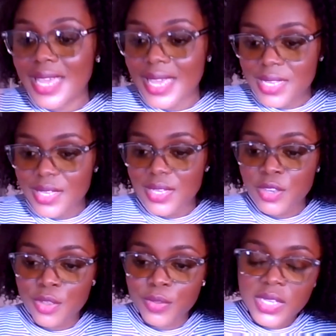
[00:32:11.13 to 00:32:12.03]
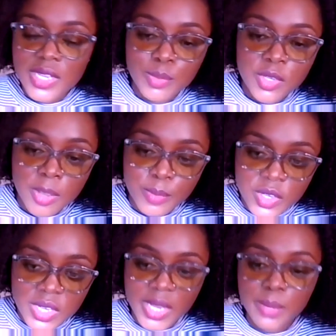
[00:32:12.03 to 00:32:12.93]
is, tip-top
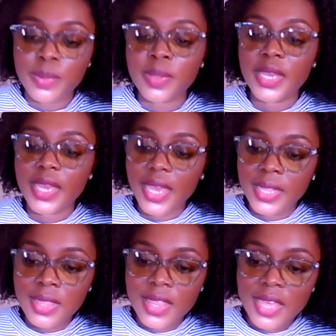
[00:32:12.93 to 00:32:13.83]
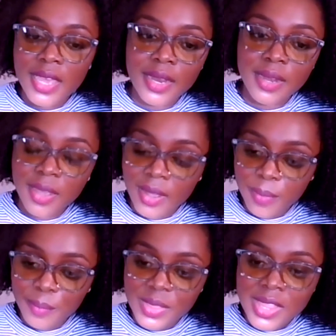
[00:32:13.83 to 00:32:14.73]
shape, and then
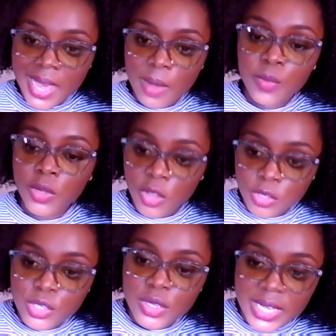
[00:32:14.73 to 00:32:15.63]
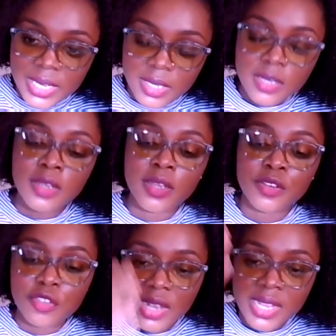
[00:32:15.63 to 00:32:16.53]
that will also in turn
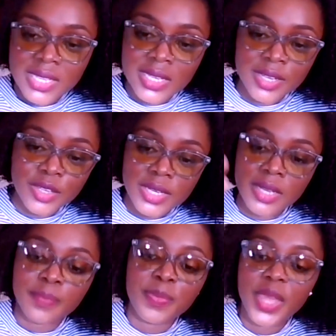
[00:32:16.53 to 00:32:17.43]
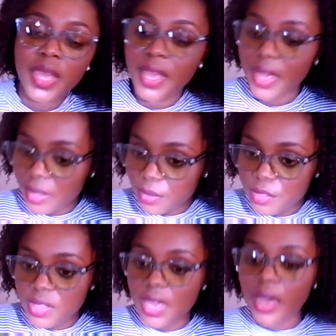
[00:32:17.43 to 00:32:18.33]
translate to a
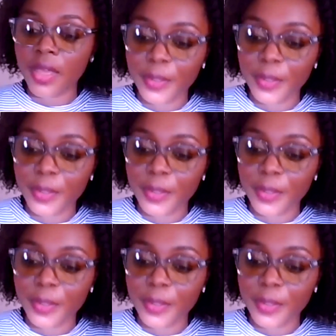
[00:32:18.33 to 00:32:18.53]
healthy eye.